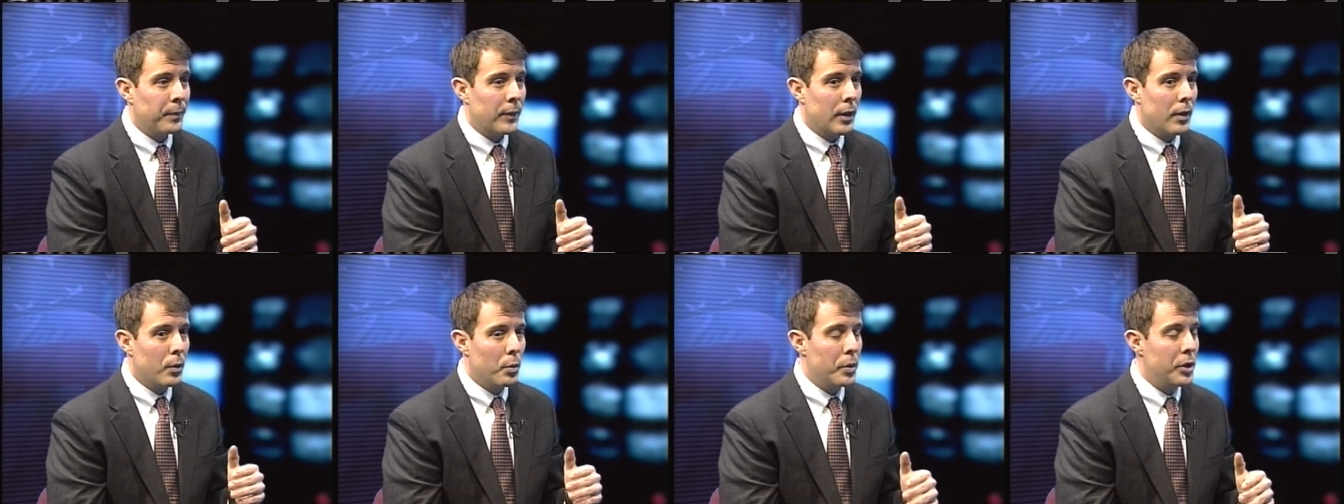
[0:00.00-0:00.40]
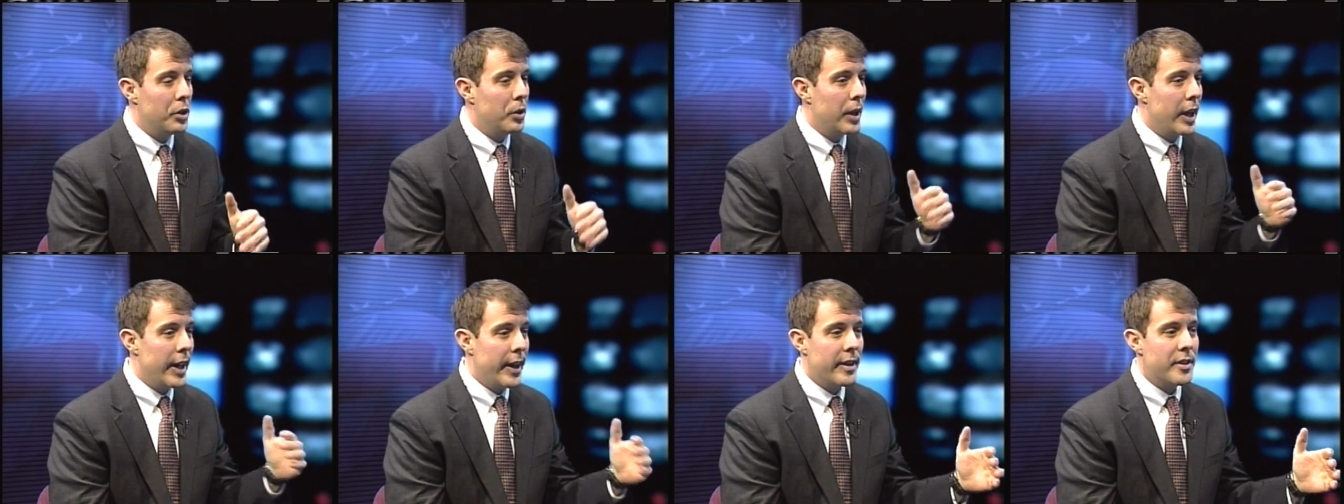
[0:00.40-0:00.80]
When you
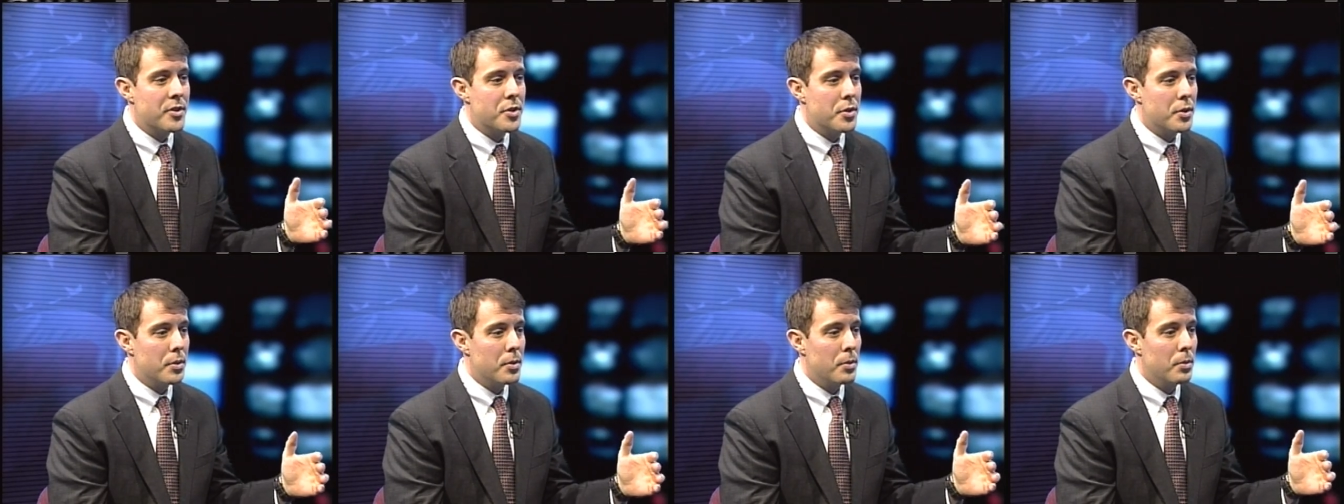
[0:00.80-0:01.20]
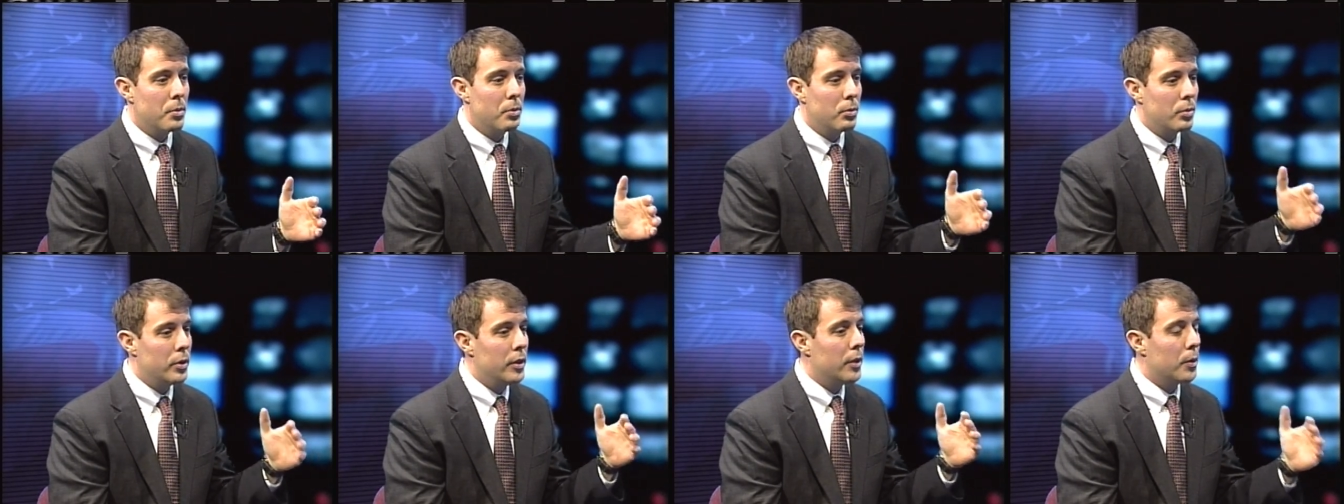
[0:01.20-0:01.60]
get into
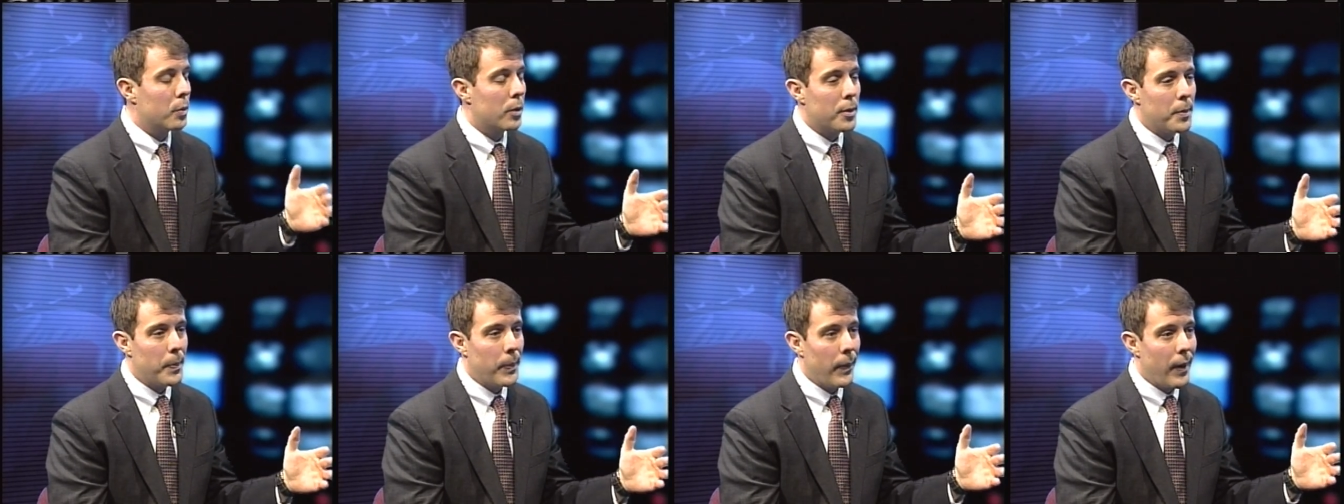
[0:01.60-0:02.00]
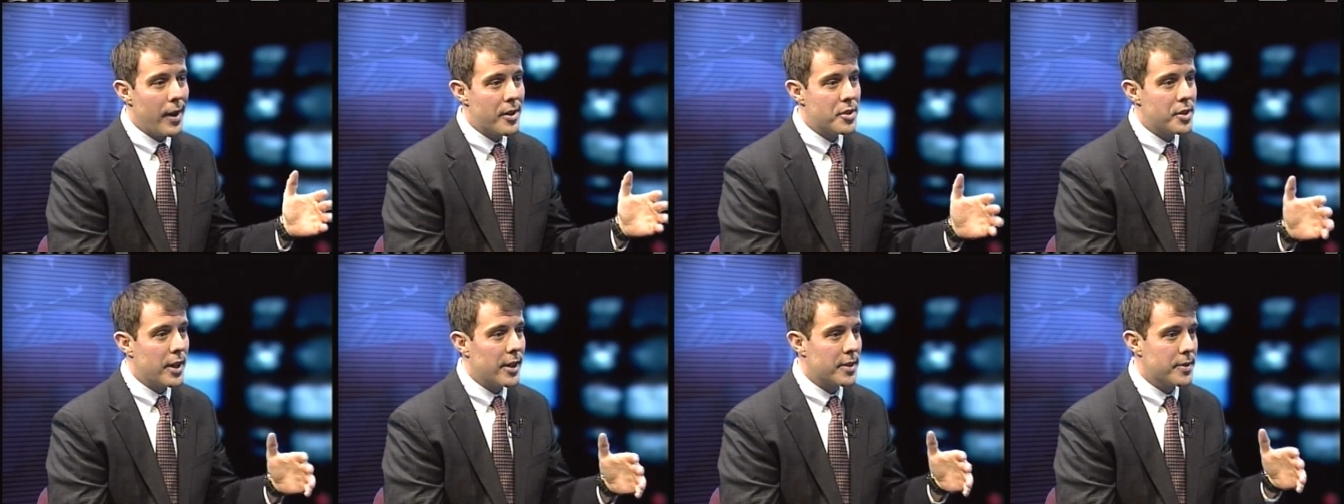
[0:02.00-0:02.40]
real-world
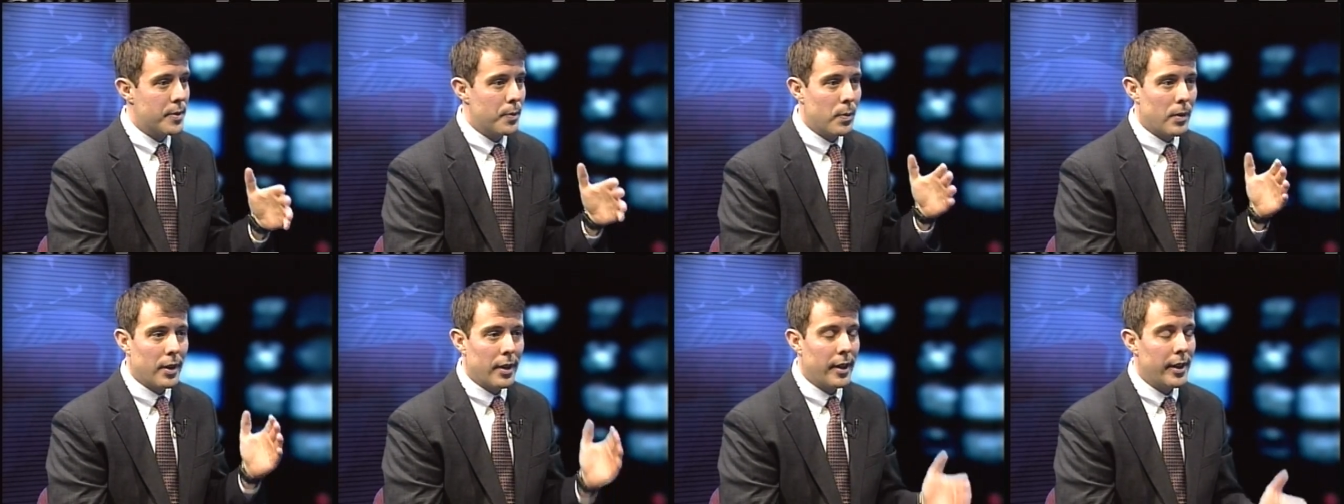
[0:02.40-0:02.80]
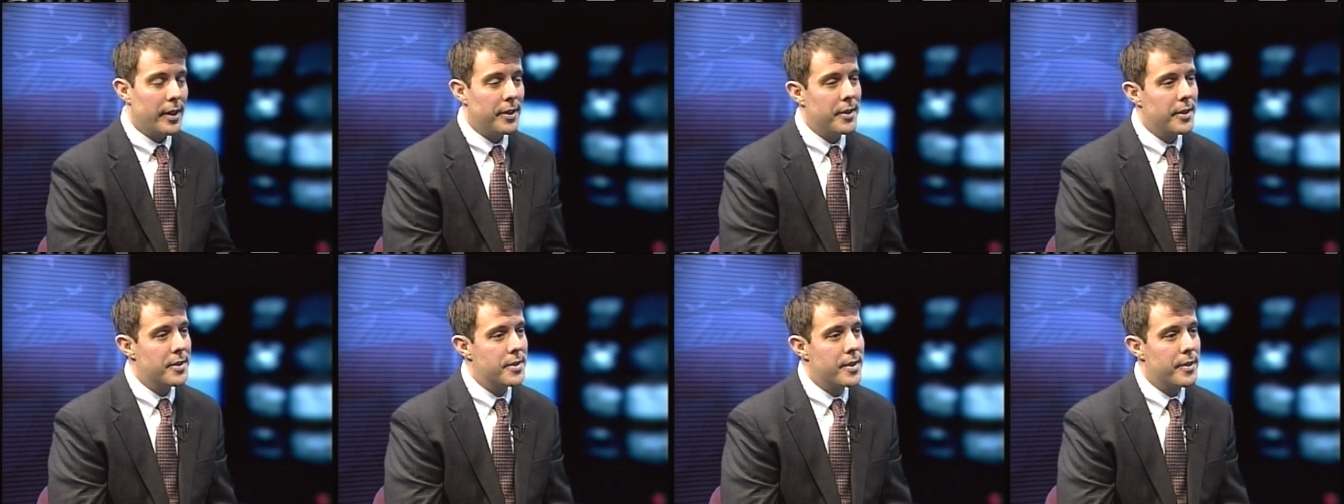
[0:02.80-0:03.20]
projects and working at
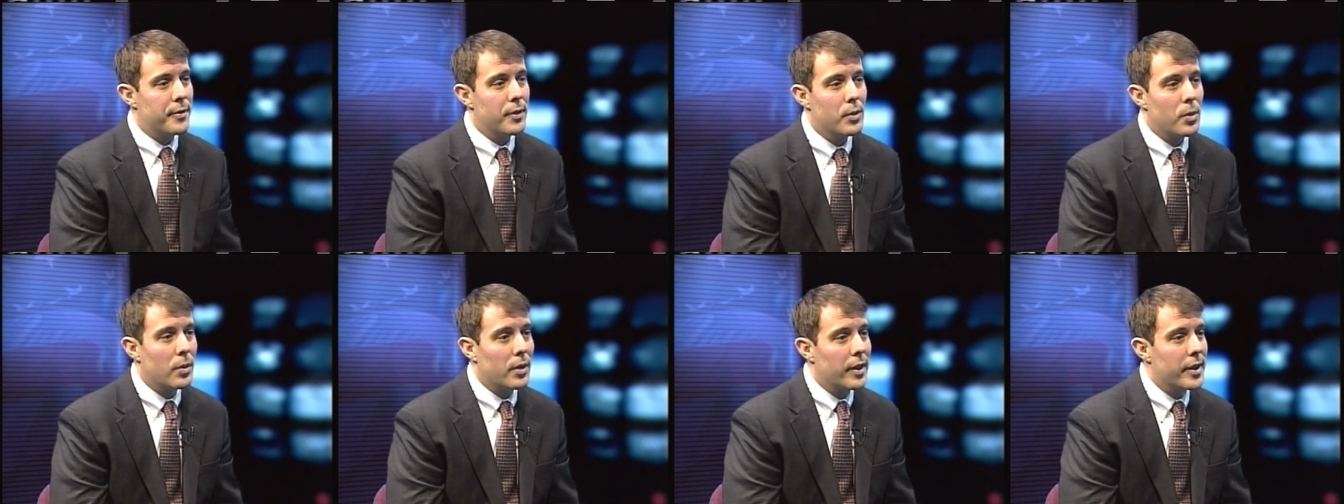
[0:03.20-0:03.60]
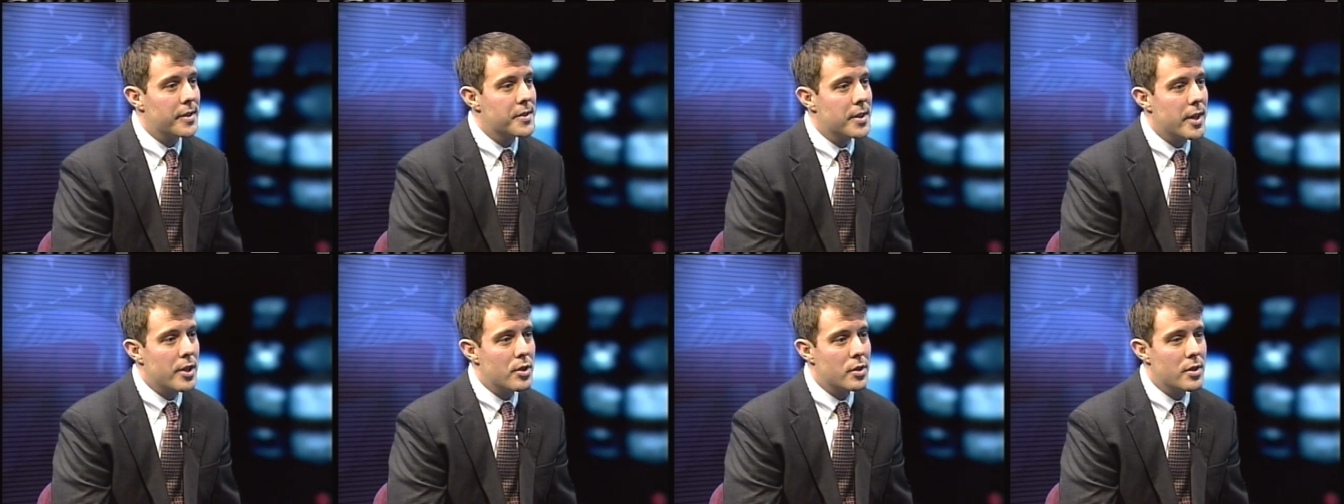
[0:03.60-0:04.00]
these different
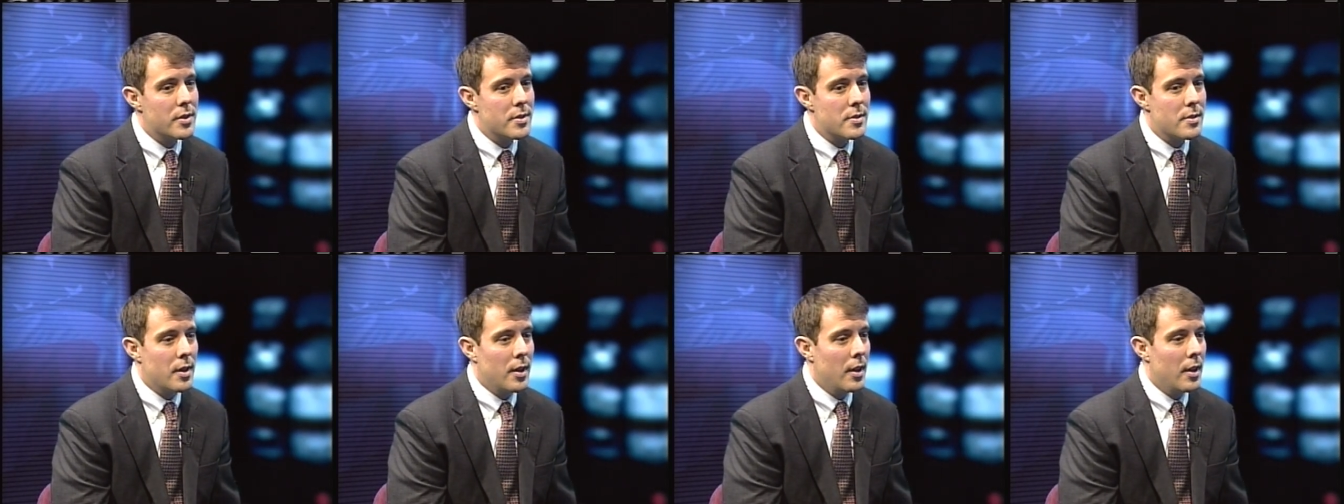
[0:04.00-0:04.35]
organizations,